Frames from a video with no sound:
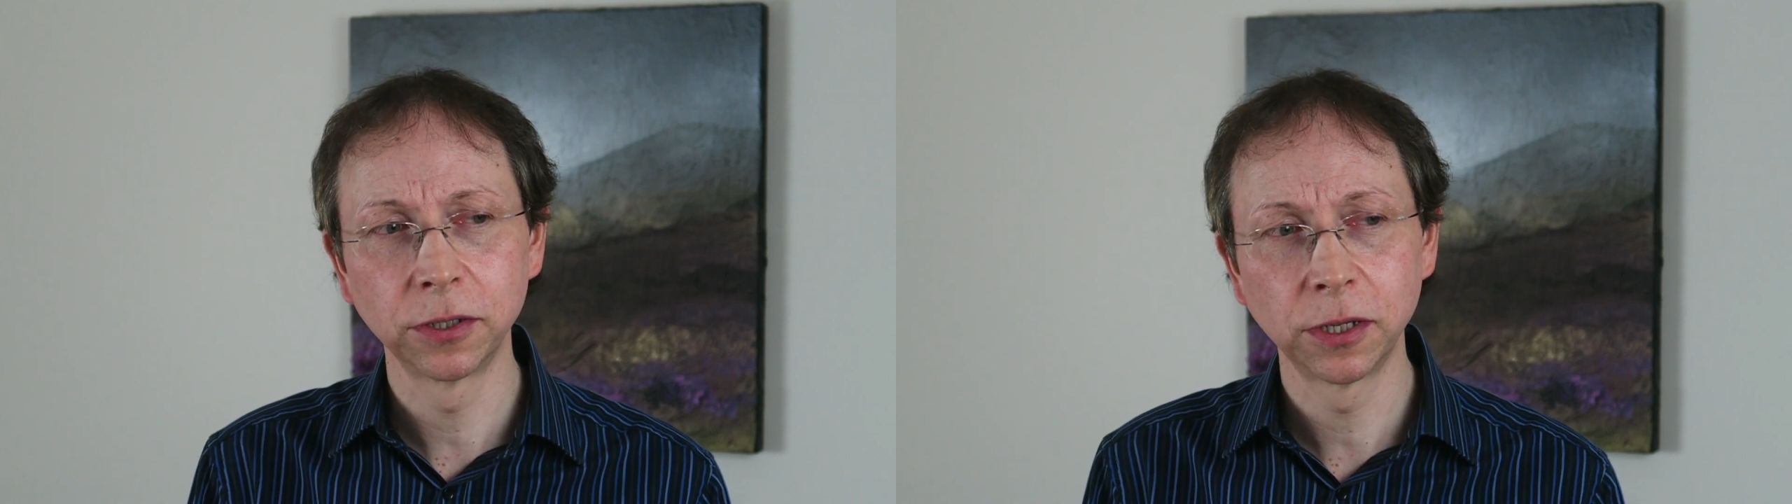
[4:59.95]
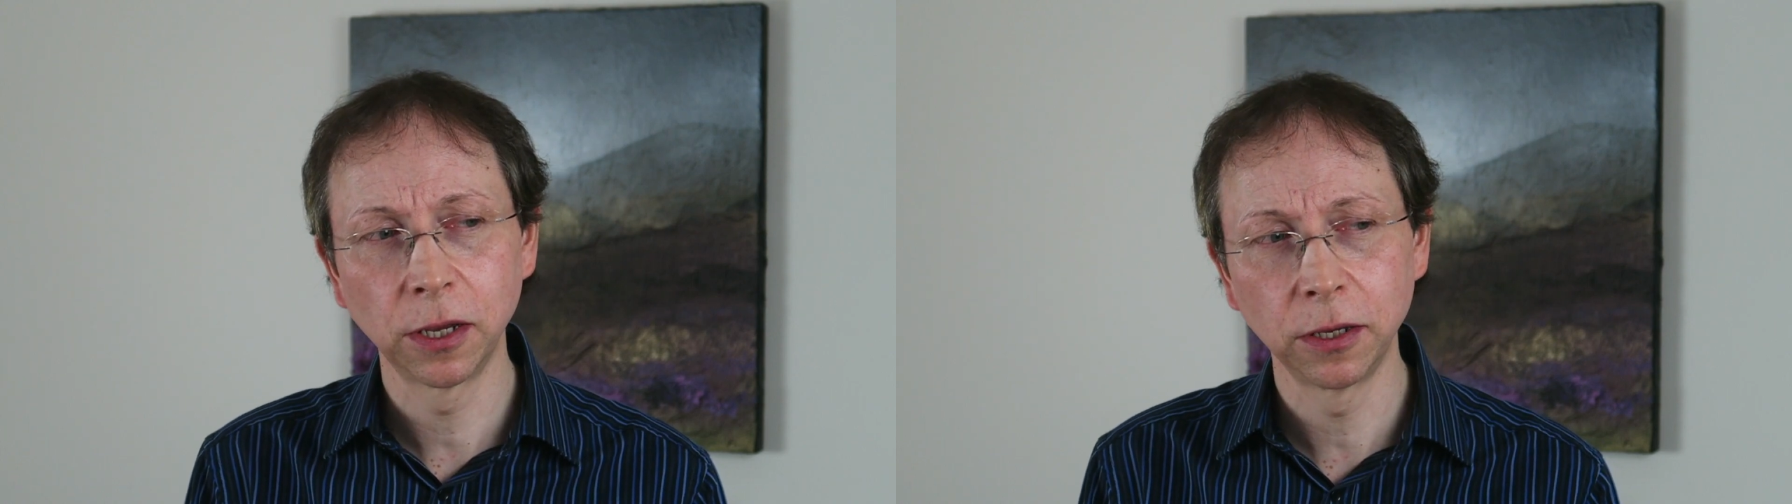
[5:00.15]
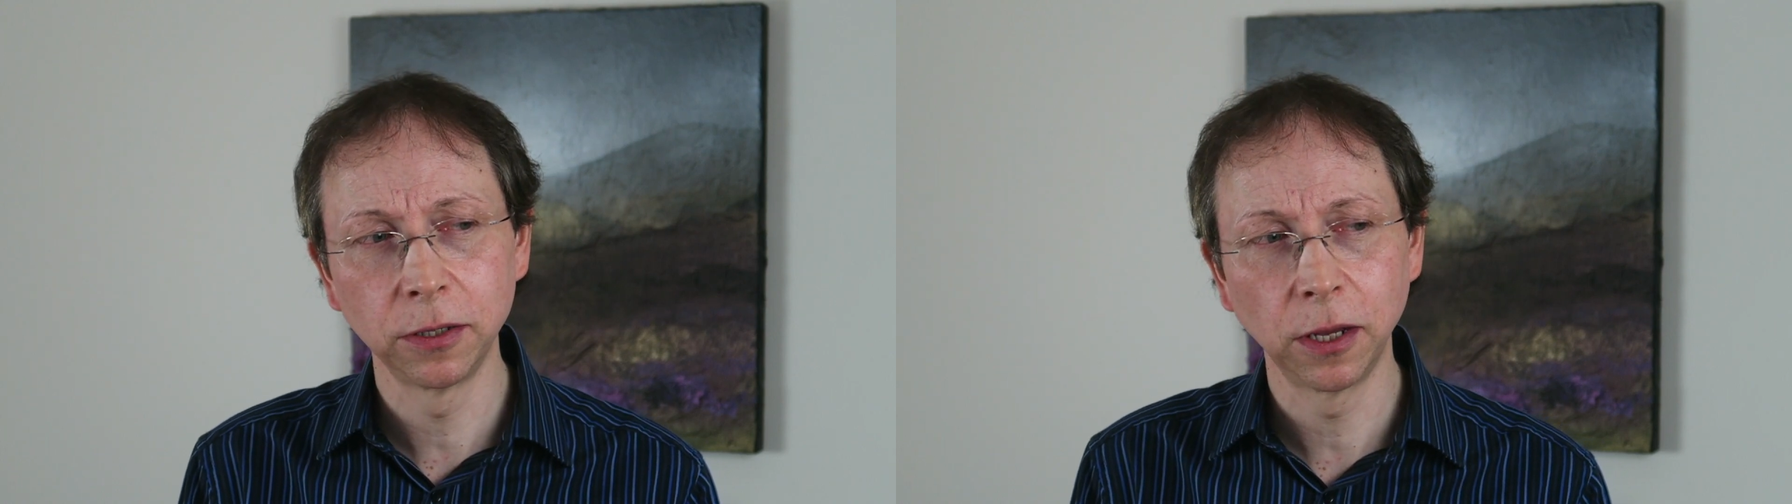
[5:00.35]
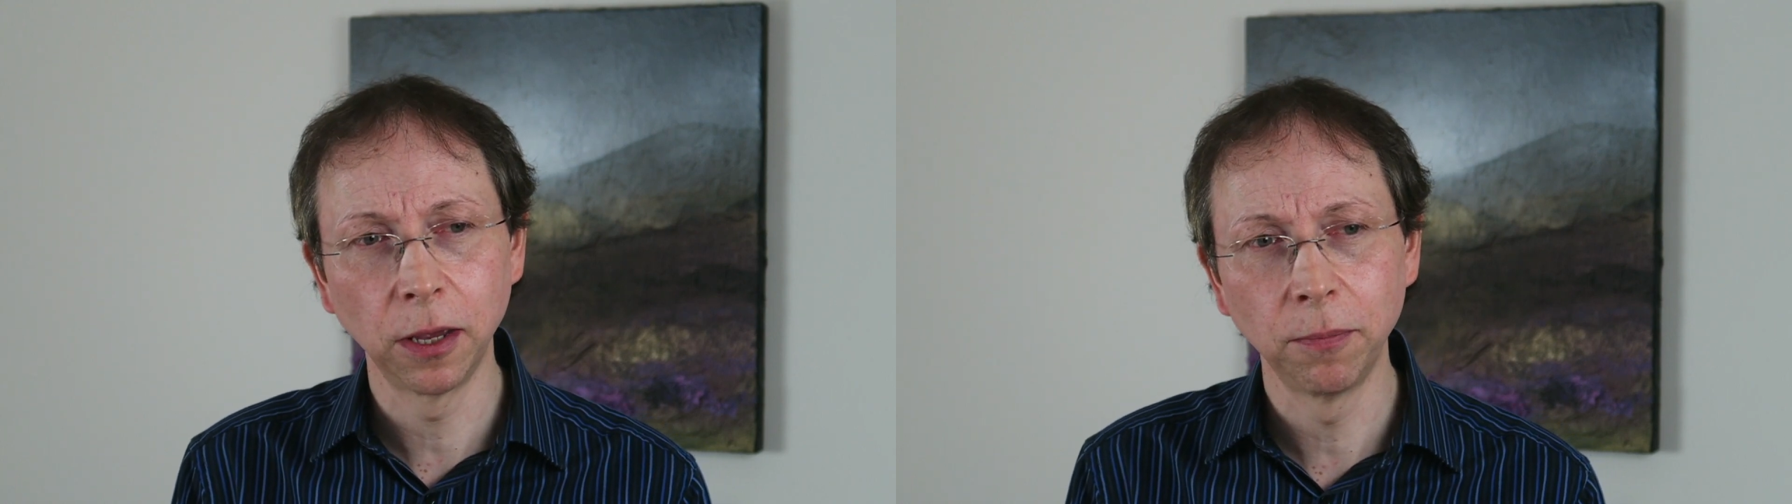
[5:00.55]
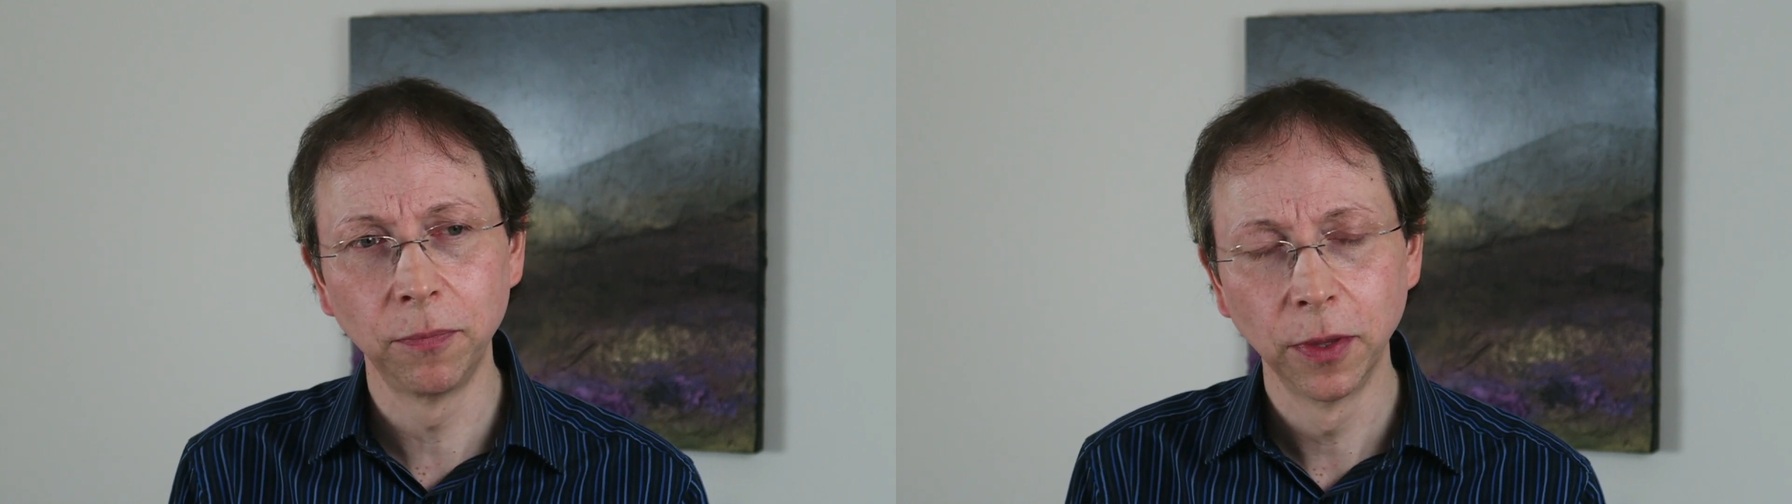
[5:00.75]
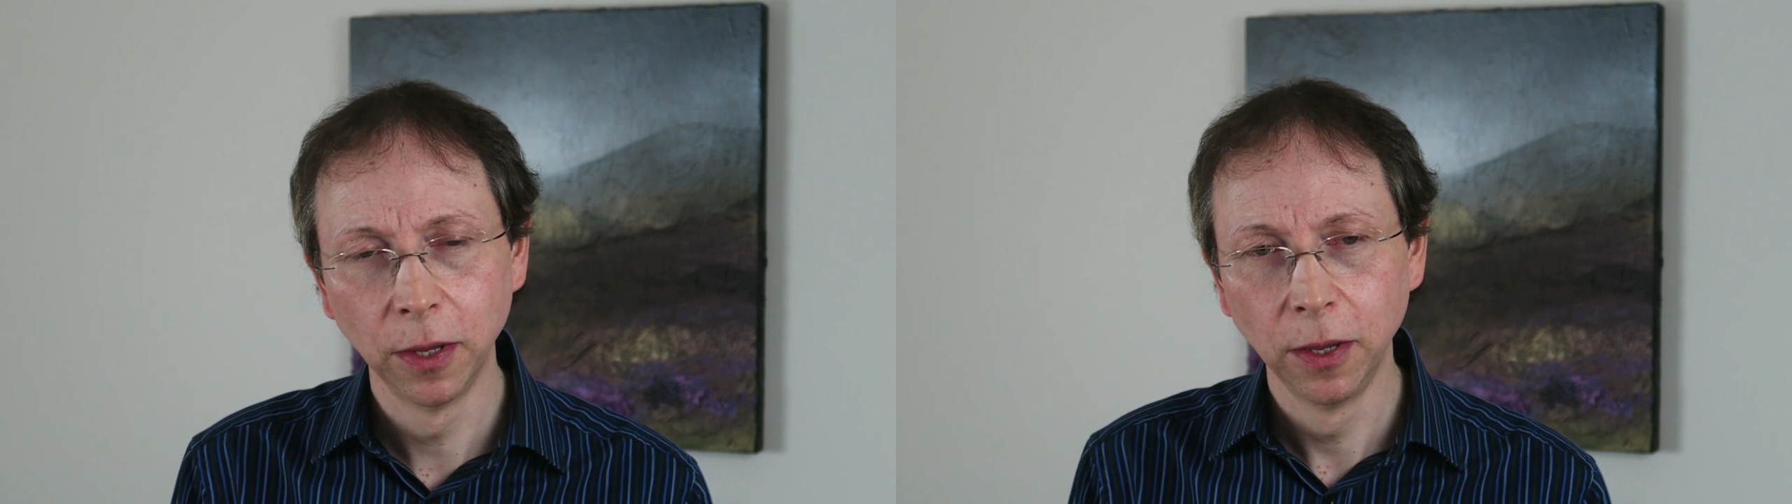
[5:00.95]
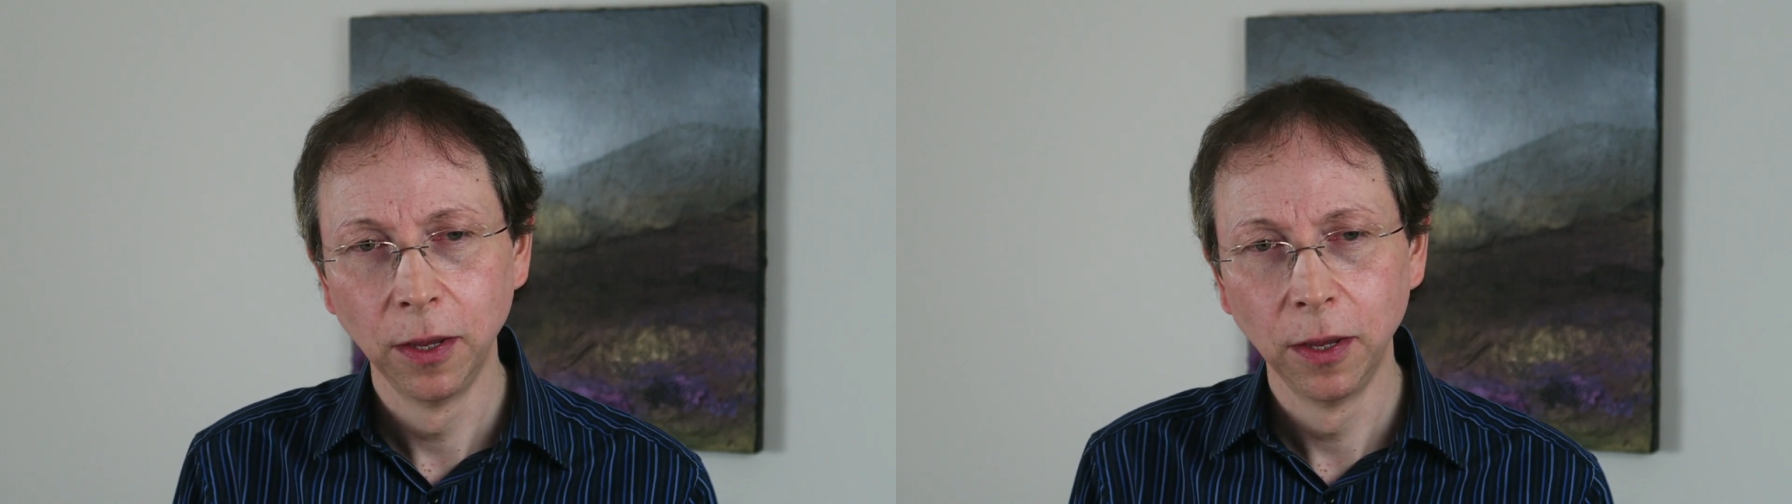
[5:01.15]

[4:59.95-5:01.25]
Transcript: as I say, and